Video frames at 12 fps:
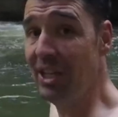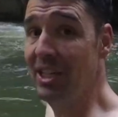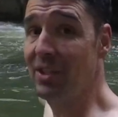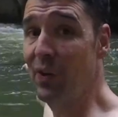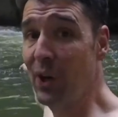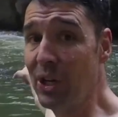
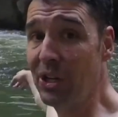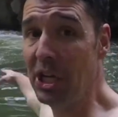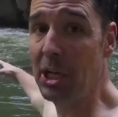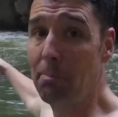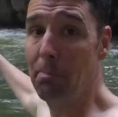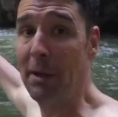It's very
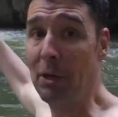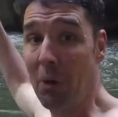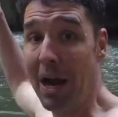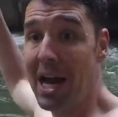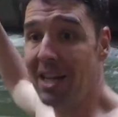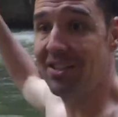deep, big
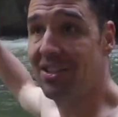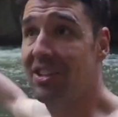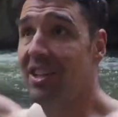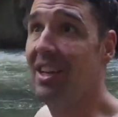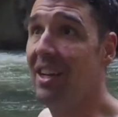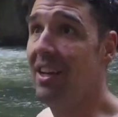rocks.
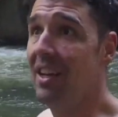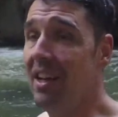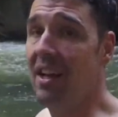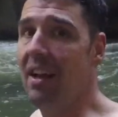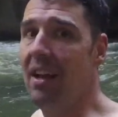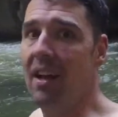
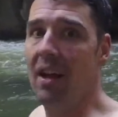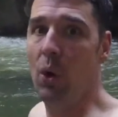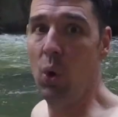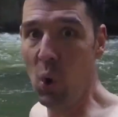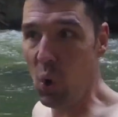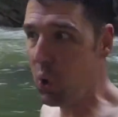
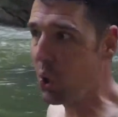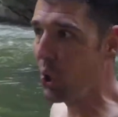Whew.